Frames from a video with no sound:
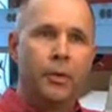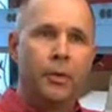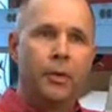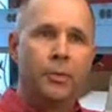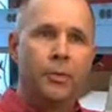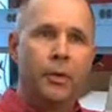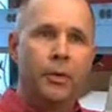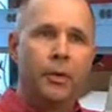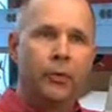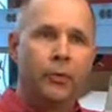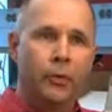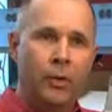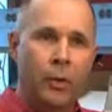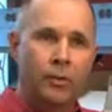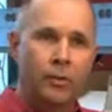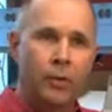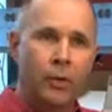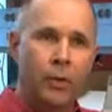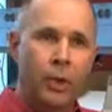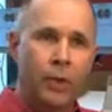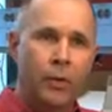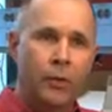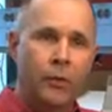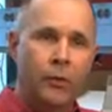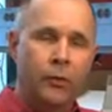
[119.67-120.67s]
human
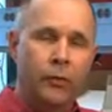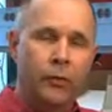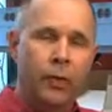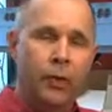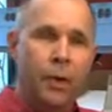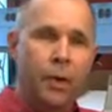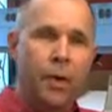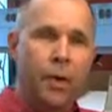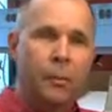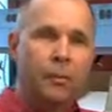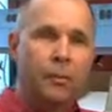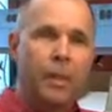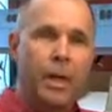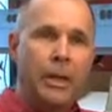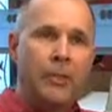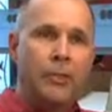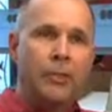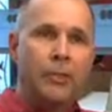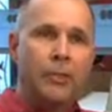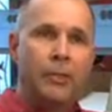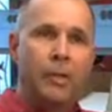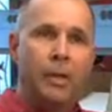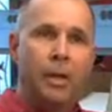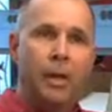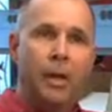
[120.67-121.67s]

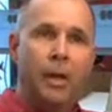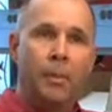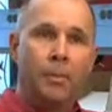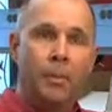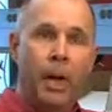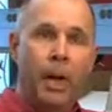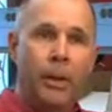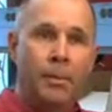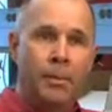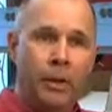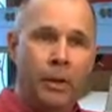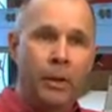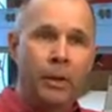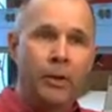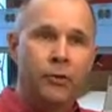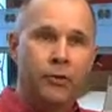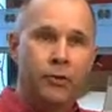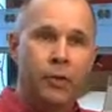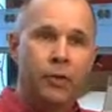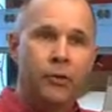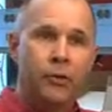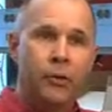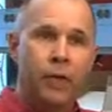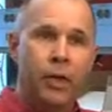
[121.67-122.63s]
subjects-based population